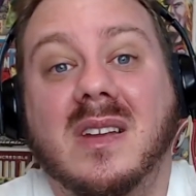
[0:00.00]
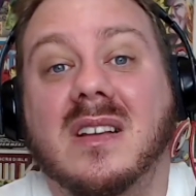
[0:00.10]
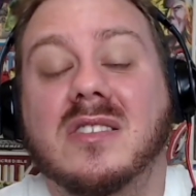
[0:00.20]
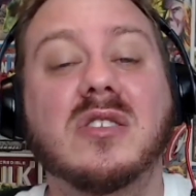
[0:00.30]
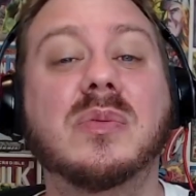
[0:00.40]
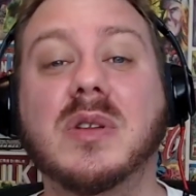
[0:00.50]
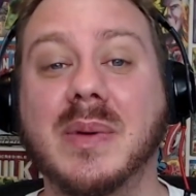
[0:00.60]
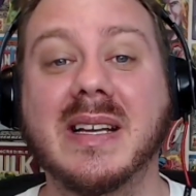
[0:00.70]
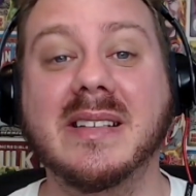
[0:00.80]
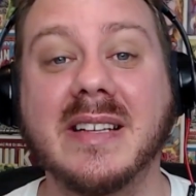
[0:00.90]
Super duper
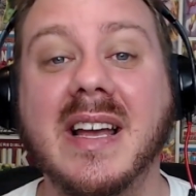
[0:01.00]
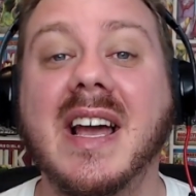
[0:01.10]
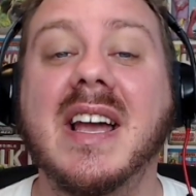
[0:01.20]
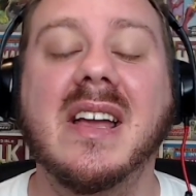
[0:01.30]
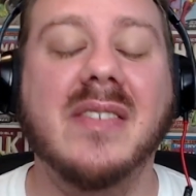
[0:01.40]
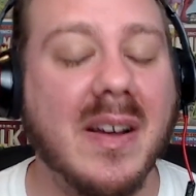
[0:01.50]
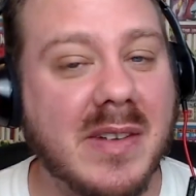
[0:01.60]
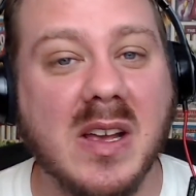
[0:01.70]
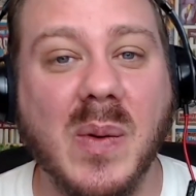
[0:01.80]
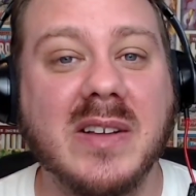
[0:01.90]
easy. If you have any
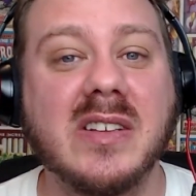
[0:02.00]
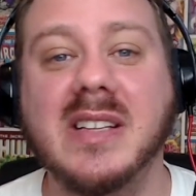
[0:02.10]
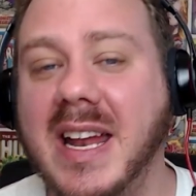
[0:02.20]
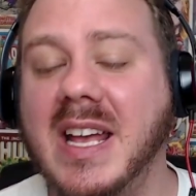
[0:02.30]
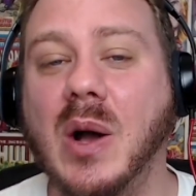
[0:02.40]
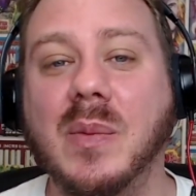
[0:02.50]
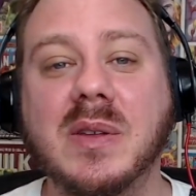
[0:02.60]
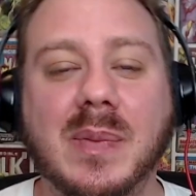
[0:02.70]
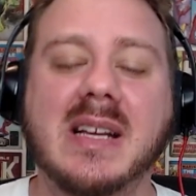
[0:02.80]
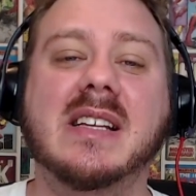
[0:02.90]
questions, any comments,
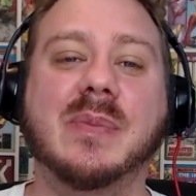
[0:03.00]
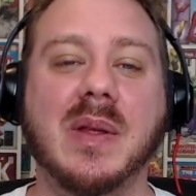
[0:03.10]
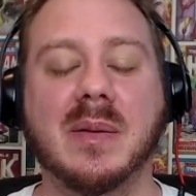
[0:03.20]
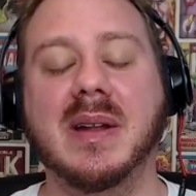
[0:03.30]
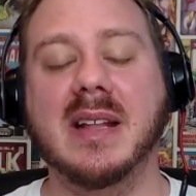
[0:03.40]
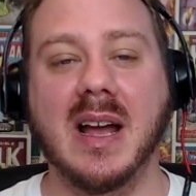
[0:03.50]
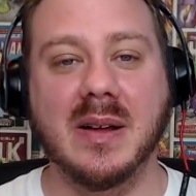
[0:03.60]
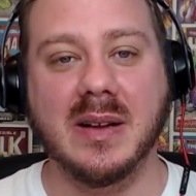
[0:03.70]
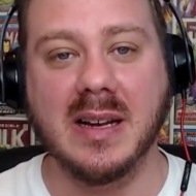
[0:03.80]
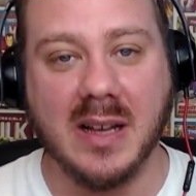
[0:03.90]
please put them in down
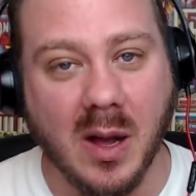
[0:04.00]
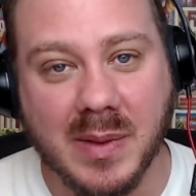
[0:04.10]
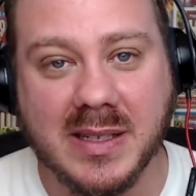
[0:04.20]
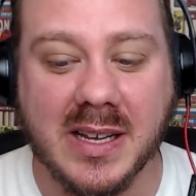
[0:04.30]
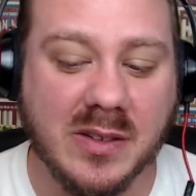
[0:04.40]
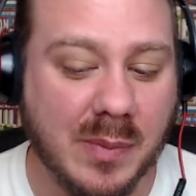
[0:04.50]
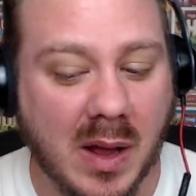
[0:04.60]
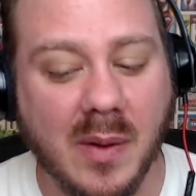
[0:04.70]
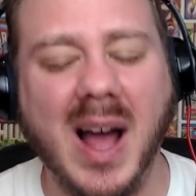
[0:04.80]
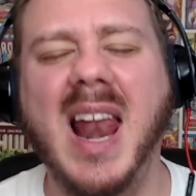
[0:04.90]
in the comment section
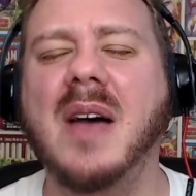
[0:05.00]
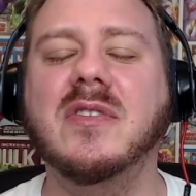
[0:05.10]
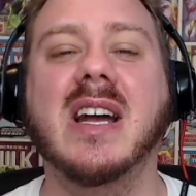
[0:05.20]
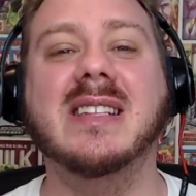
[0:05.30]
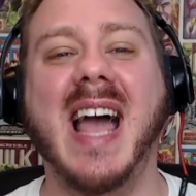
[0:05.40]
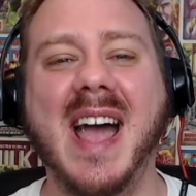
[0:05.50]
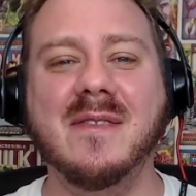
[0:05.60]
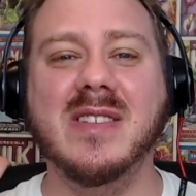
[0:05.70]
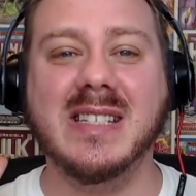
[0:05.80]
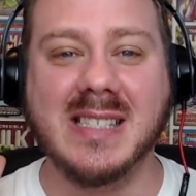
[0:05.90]
below. I love chatting to
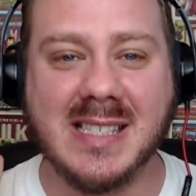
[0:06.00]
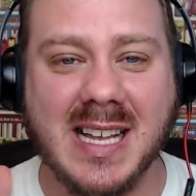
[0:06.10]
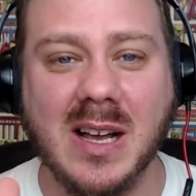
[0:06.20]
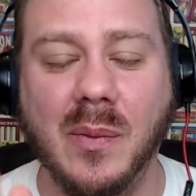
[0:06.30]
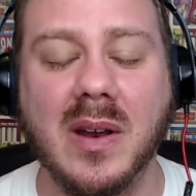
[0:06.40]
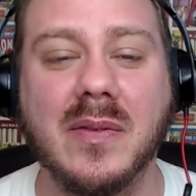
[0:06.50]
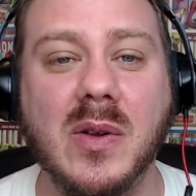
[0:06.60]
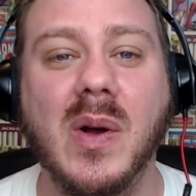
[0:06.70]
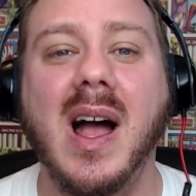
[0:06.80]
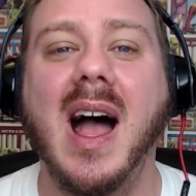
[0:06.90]
every single one of
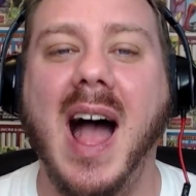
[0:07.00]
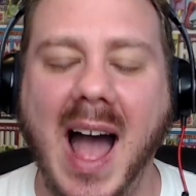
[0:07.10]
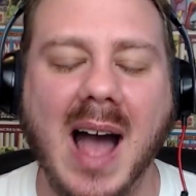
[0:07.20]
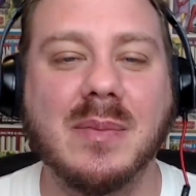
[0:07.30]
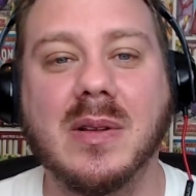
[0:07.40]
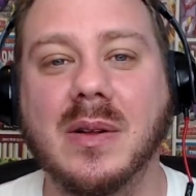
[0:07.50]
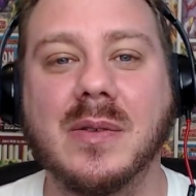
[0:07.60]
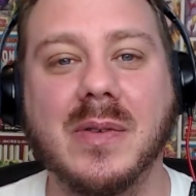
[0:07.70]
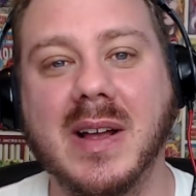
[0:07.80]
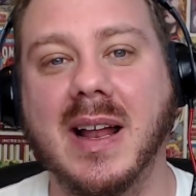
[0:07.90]
you, absolute
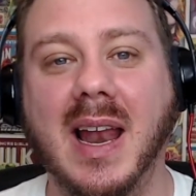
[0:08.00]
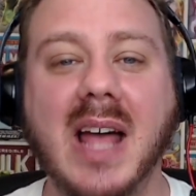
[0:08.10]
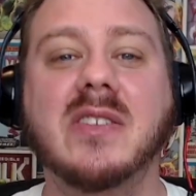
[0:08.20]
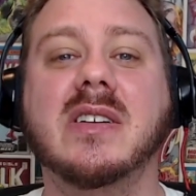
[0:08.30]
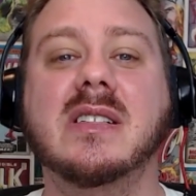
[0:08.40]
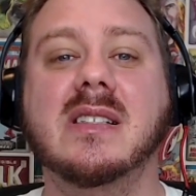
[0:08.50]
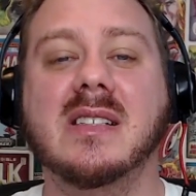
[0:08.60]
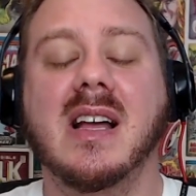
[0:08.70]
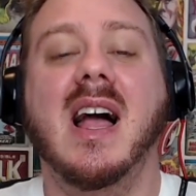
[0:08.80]
freaking legends.